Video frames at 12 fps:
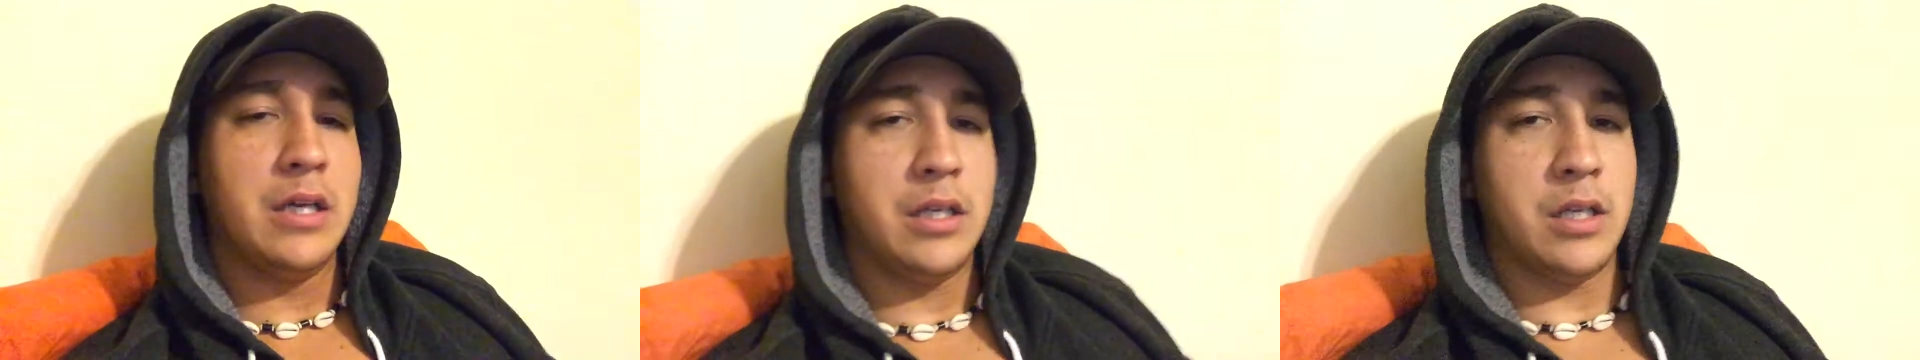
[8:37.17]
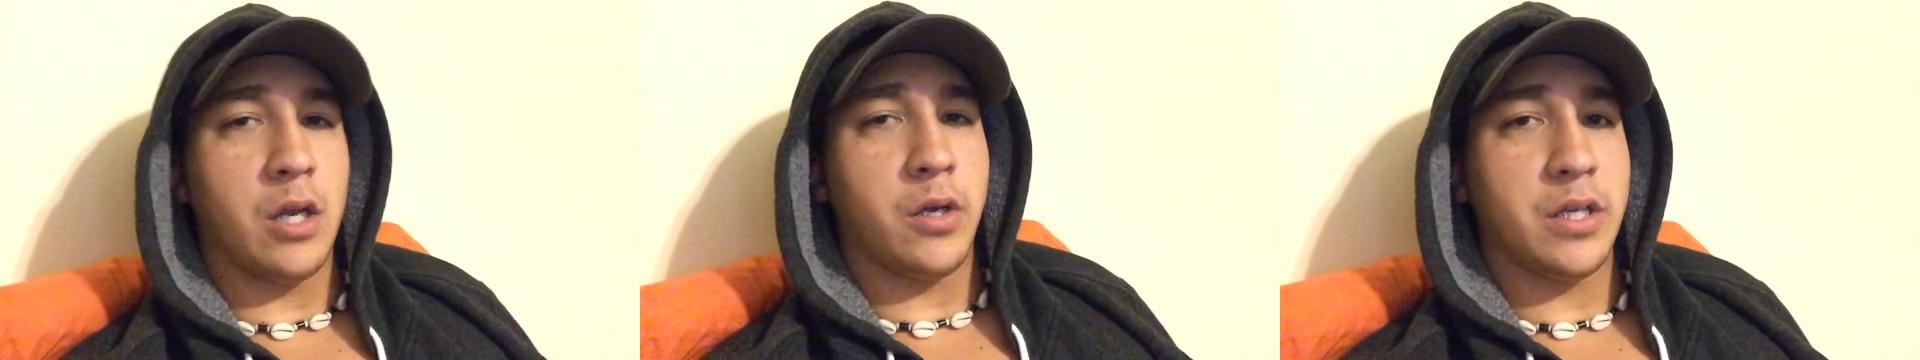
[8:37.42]

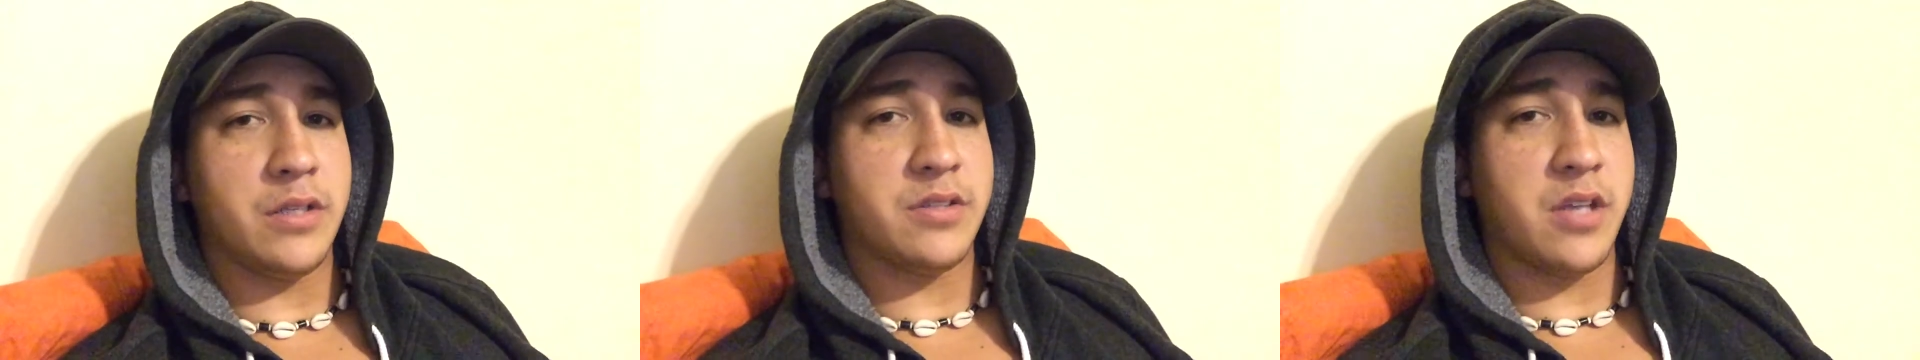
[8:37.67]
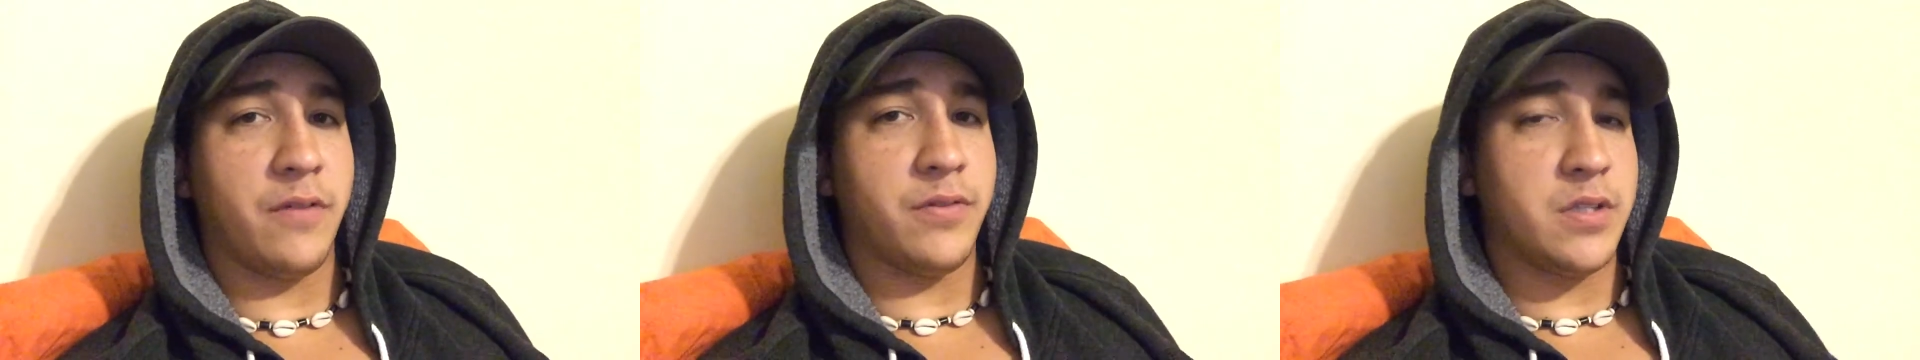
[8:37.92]
you know his
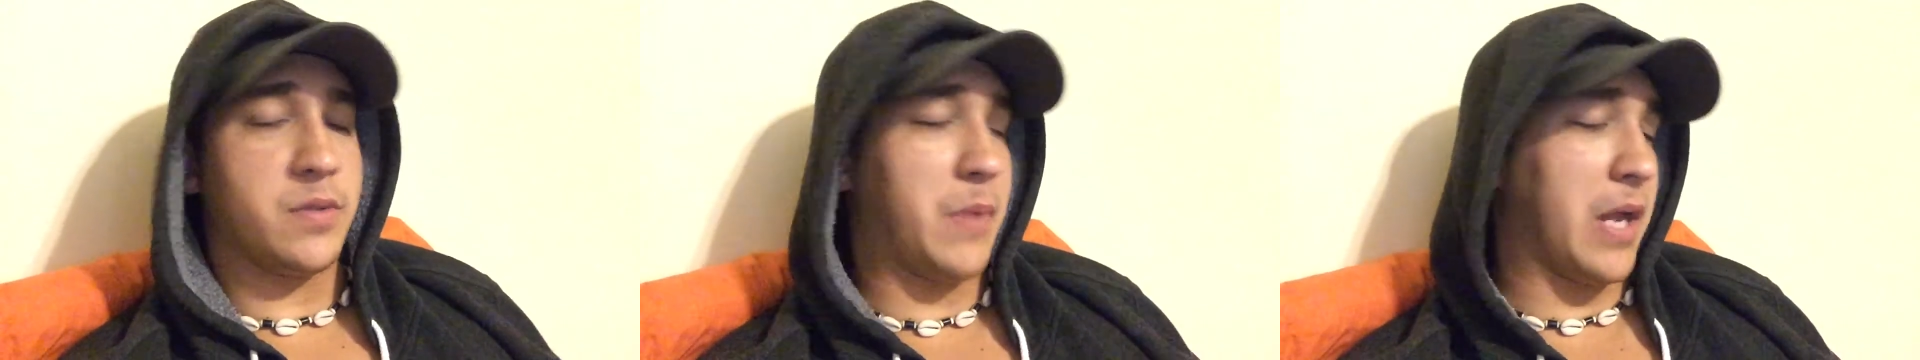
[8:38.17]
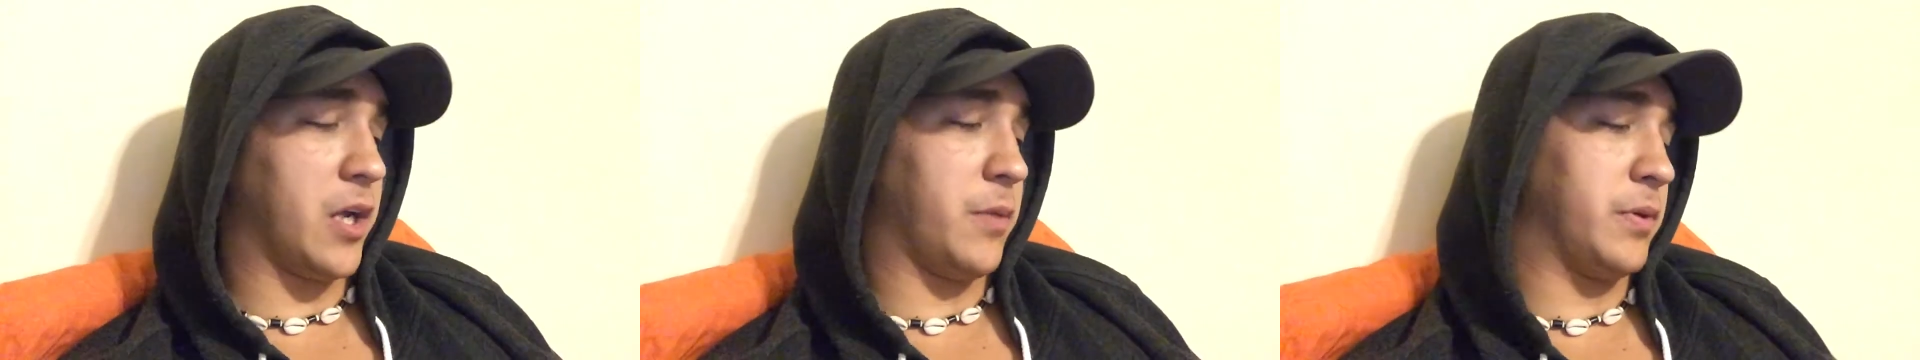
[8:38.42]
stuff is
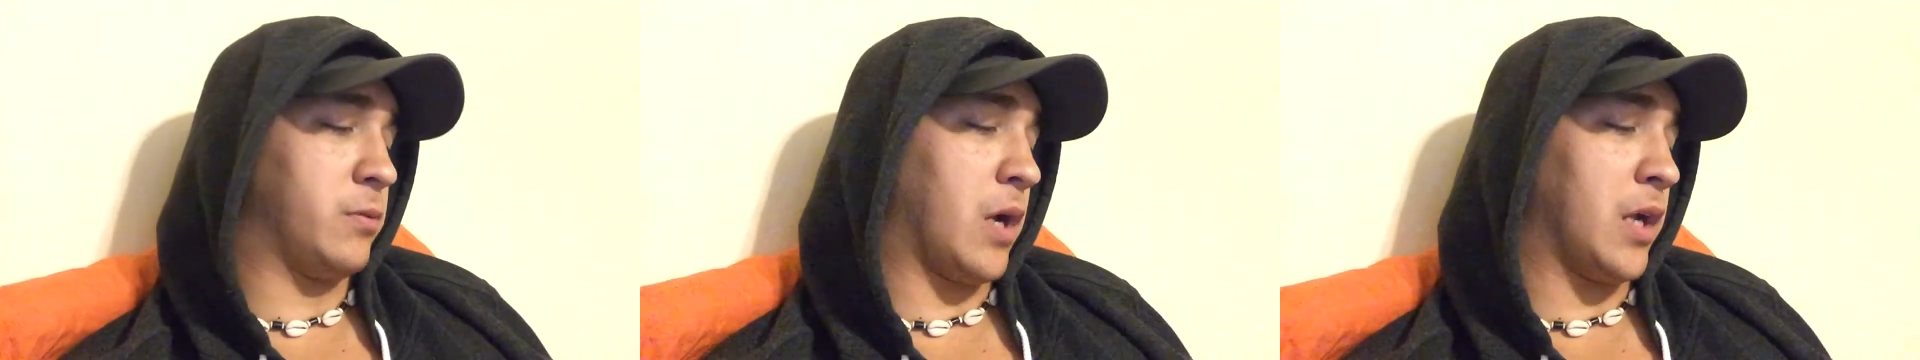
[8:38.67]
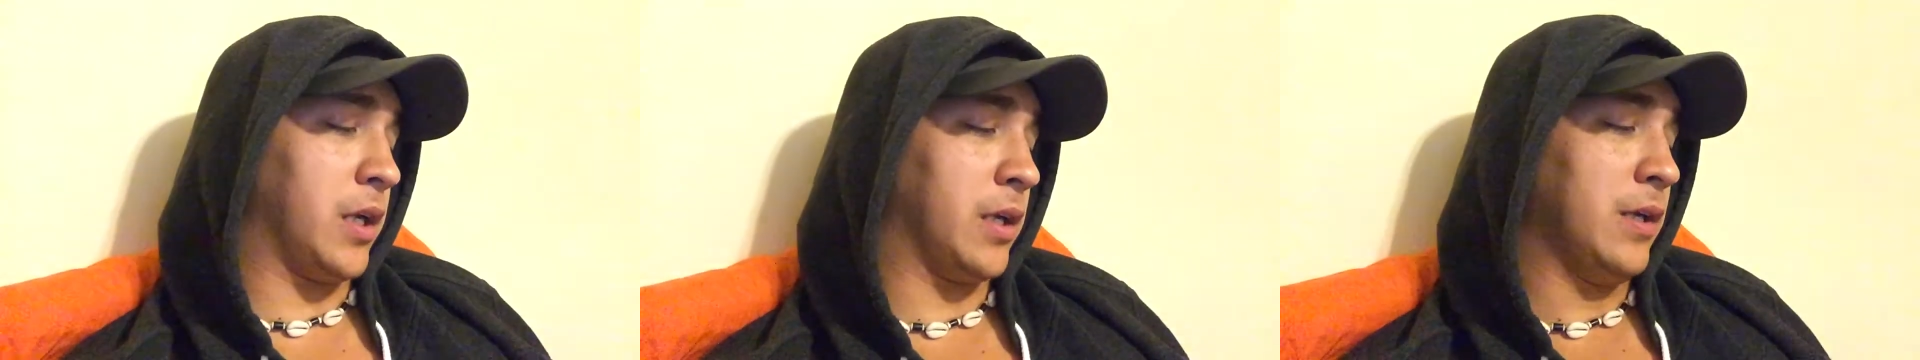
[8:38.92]
back up and
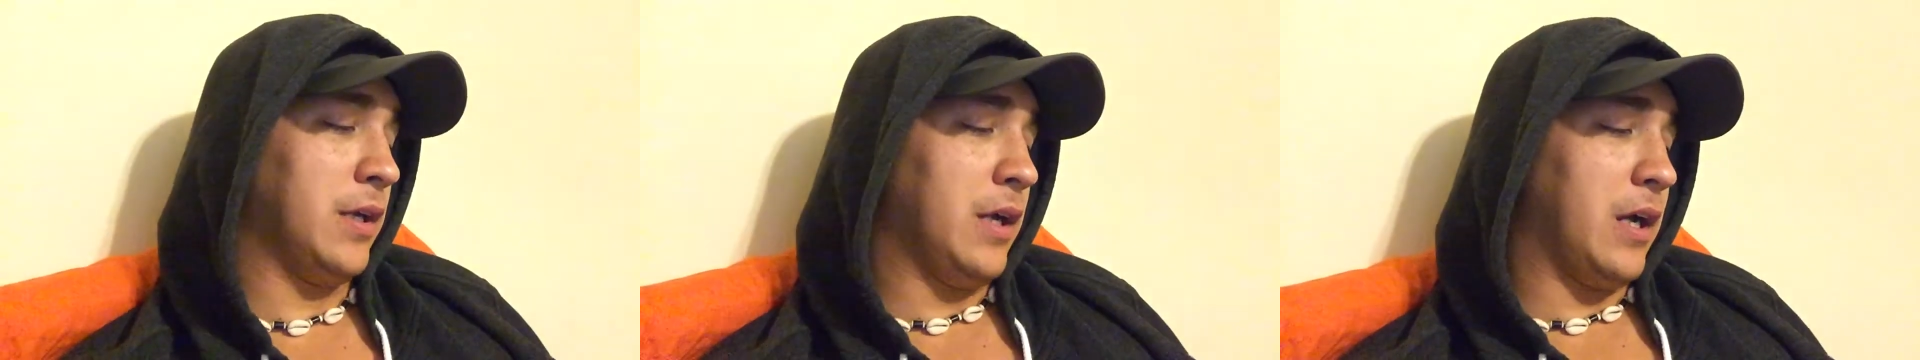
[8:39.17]
running.